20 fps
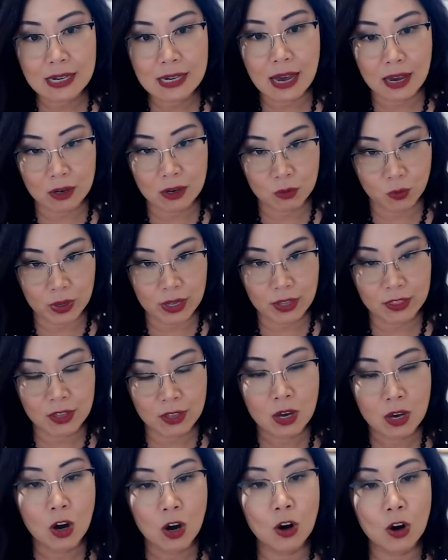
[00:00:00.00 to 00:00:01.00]
with
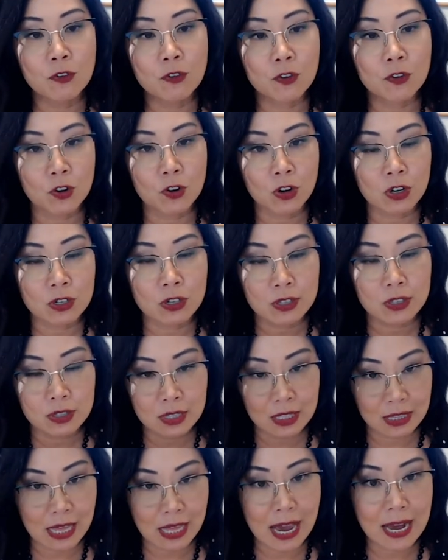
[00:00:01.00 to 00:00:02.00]
over the
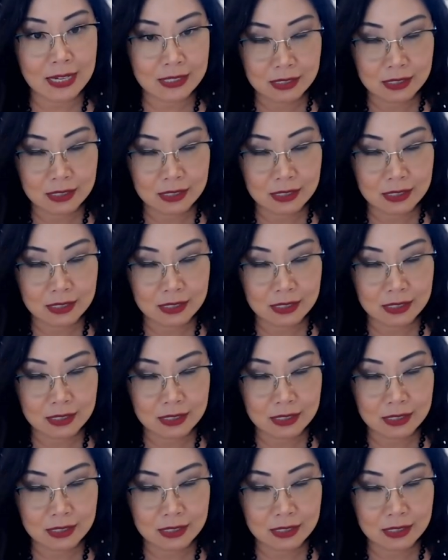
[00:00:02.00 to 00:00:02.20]
last,